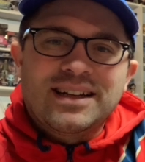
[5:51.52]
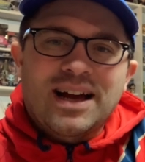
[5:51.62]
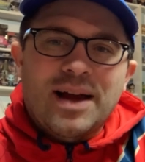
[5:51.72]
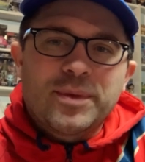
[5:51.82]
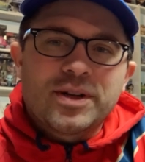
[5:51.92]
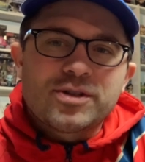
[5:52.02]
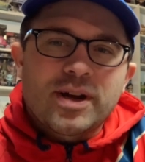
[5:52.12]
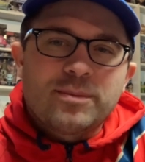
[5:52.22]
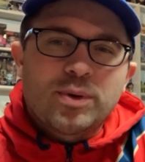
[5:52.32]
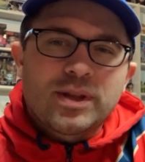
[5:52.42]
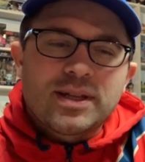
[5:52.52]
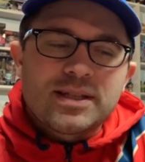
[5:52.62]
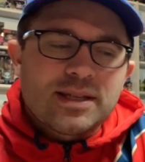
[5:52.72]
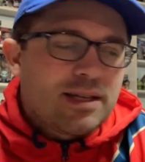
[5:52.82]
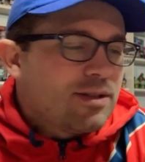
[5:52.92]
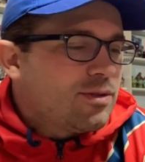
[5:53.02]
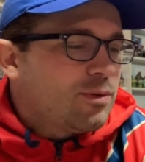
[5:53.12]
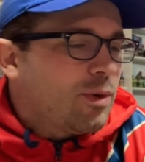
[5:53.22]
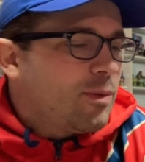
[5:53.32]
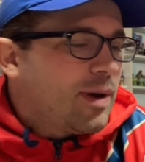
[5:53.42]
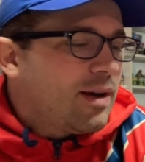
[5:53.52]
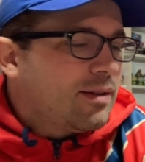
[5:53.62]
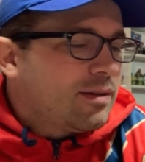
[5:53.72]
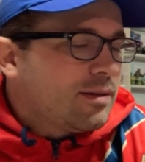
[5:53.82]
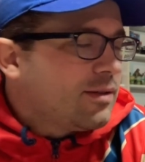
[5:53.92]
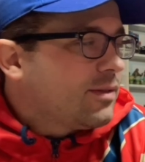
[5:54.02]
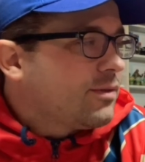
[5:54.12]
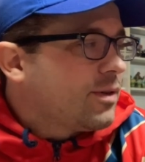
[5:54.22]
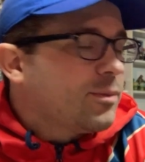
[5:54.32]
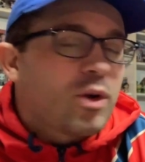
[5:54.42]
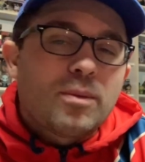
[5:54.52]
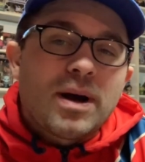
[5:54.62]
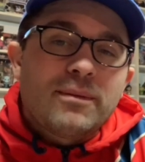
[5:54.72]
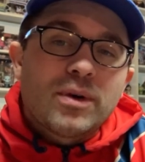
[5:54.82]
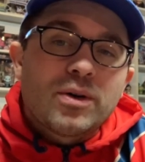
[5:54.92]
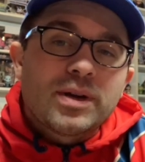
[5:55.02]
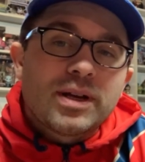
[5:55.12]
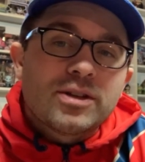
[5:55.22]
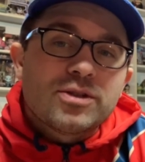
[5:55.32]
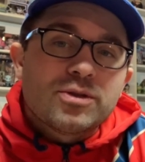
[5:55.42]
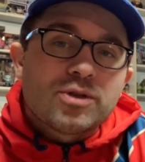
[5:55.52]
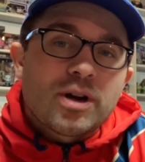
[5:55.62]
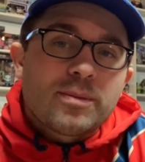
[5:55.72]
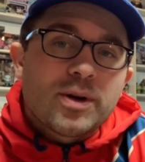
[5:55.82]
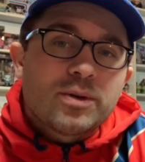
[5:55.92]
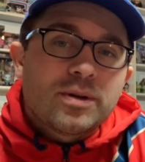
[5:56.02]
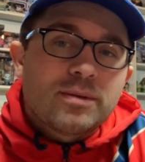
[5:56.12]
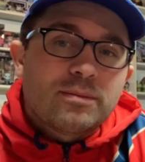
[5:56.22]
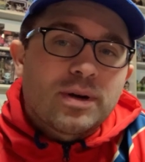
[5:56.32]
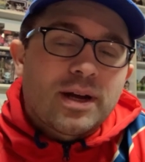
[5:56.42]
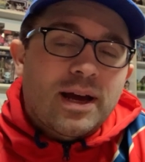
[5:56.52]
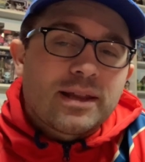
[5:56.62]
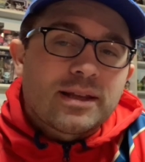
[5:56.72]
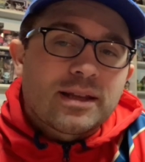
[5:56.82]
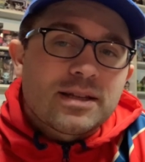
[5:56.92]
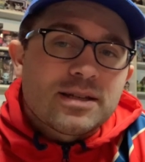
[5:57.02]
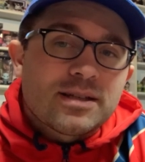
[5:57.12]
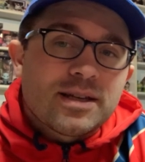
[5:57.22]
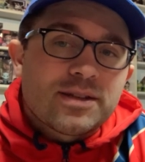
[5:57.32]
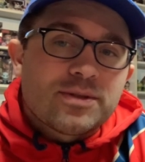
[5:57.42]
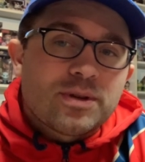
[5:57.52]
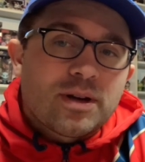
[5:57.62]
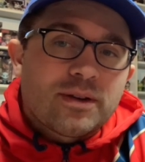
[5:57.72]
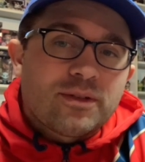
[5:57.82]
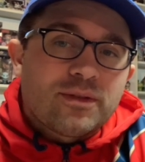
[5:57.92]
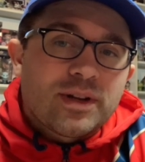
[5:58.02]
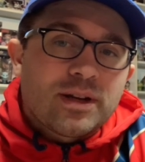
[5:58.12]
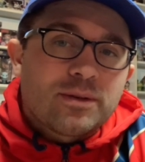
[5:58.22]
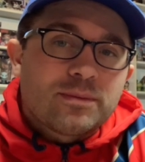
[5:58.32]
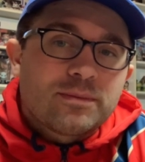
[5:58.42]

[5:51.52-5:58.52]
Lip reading: I'm going to try and put this into from robot mode into truck mode, but I think that's going to take too long for video.